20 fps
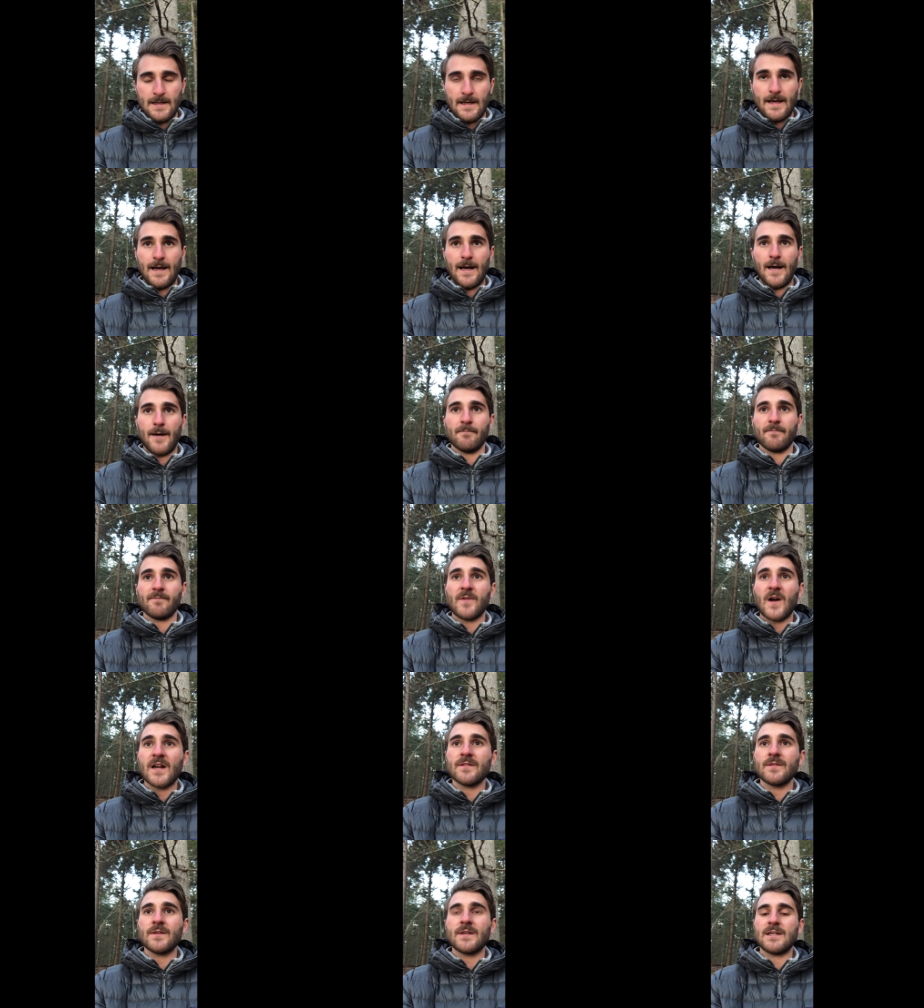Um,
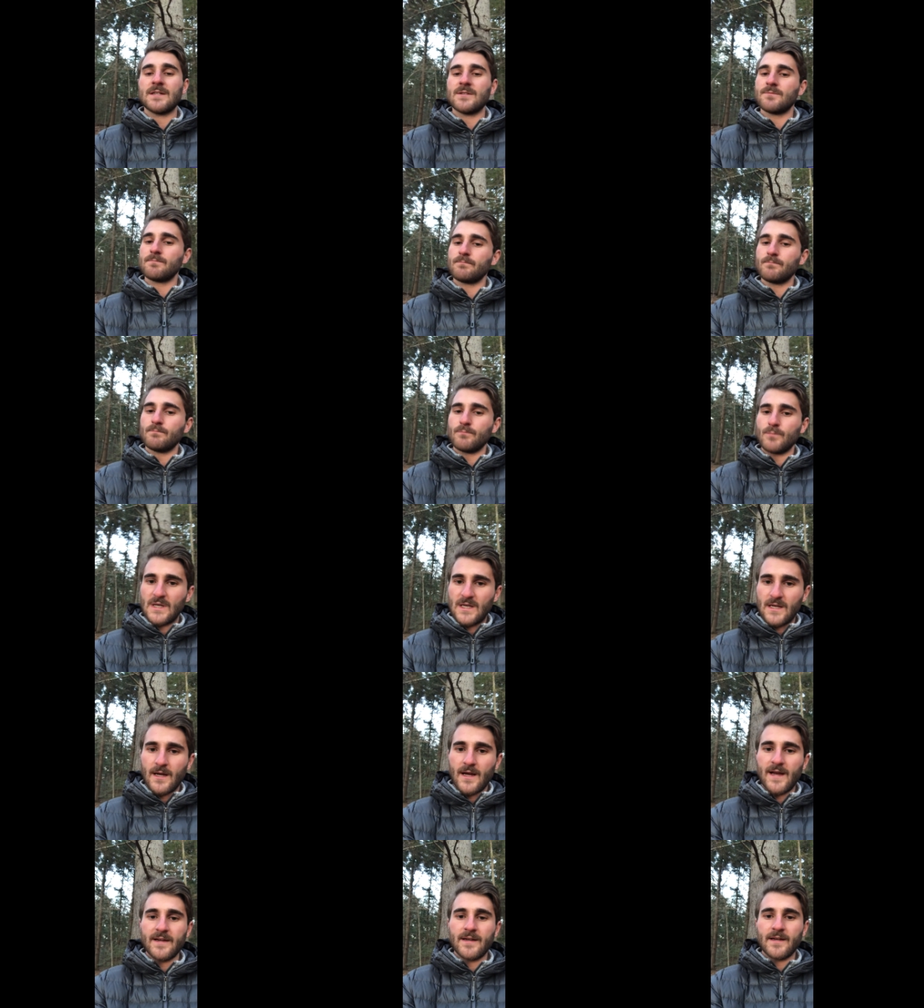finally, be
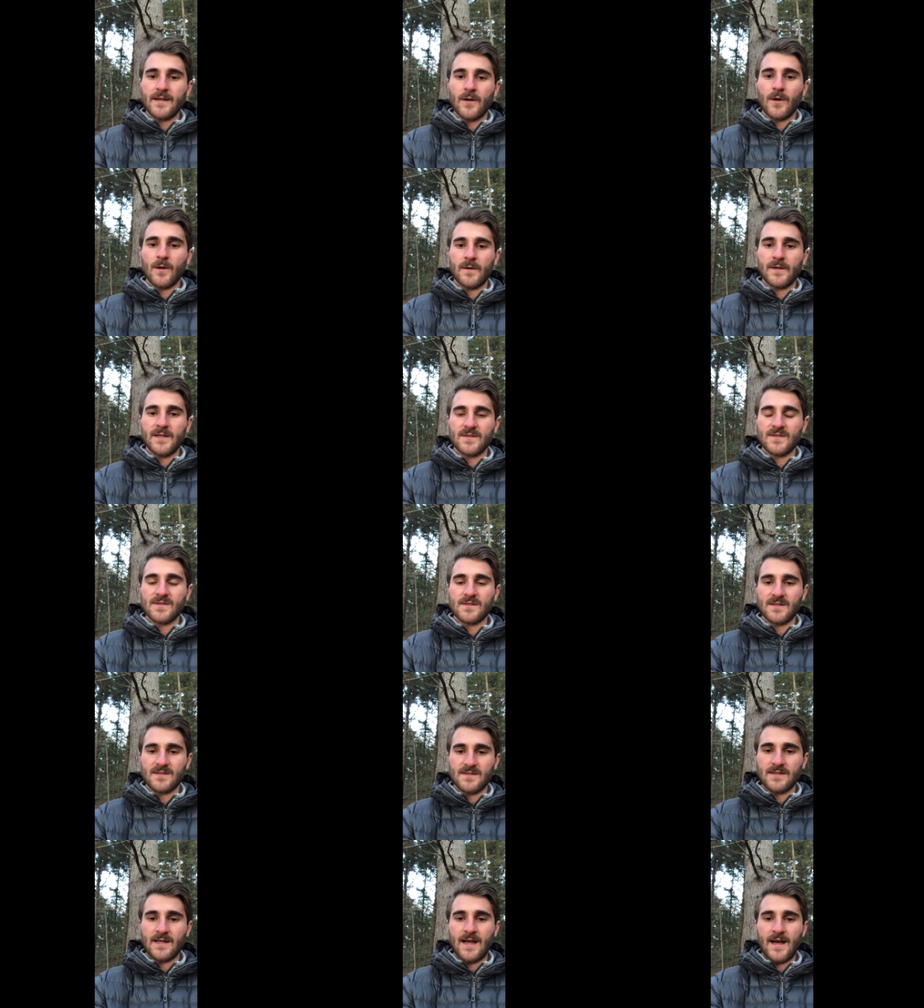kind and courteous
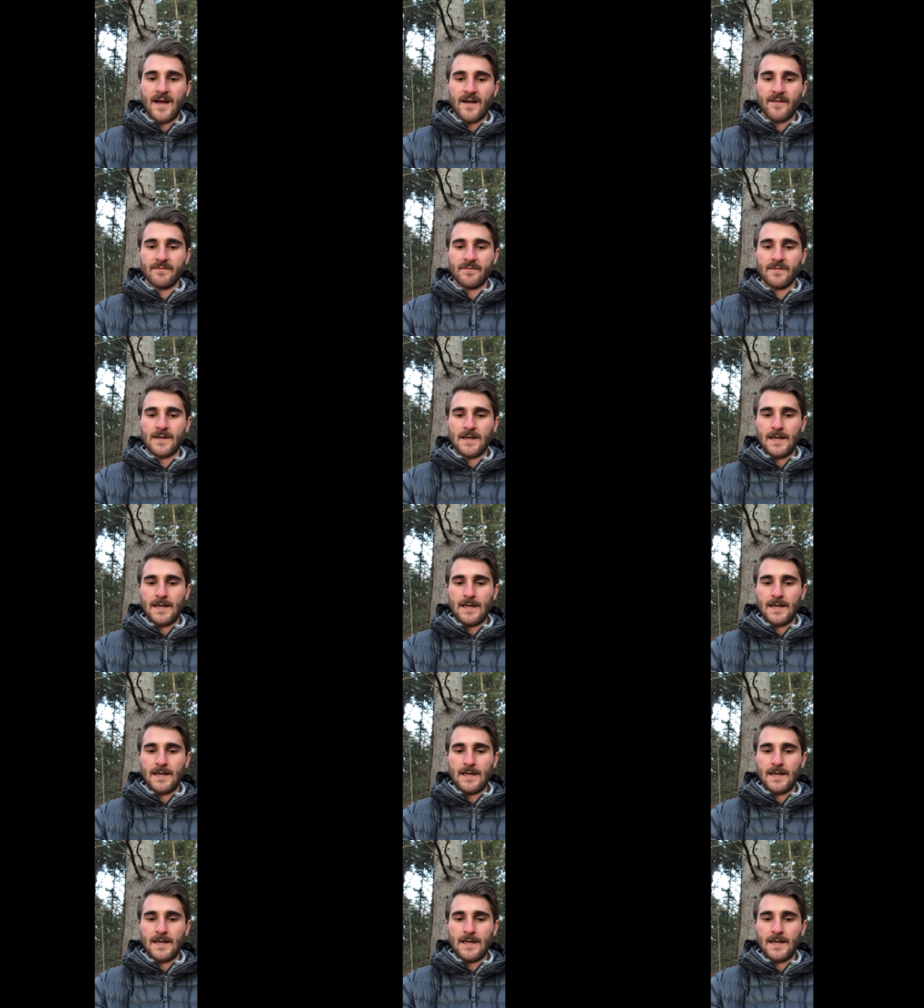to staff.